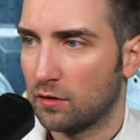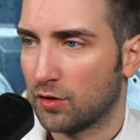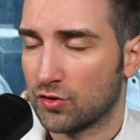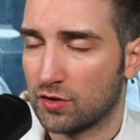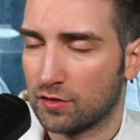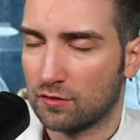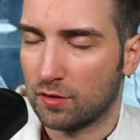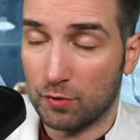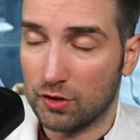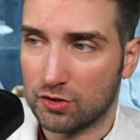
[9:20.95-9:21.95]
because the T
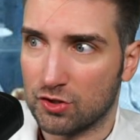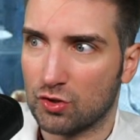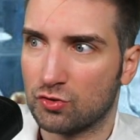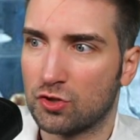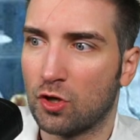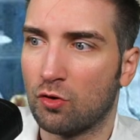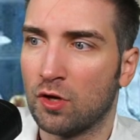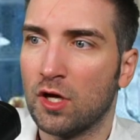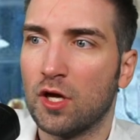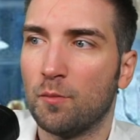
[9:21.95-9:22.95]
P is just so slow.
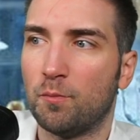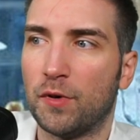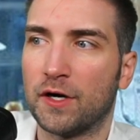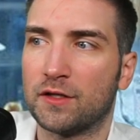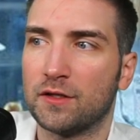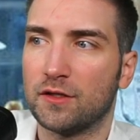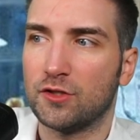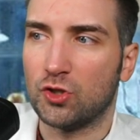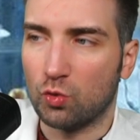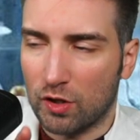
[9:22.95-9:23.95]
But
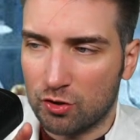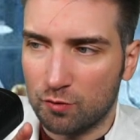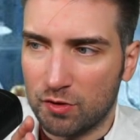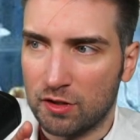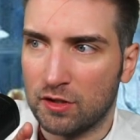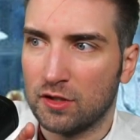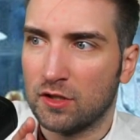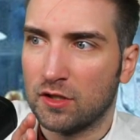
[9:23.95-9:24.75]
you want to be...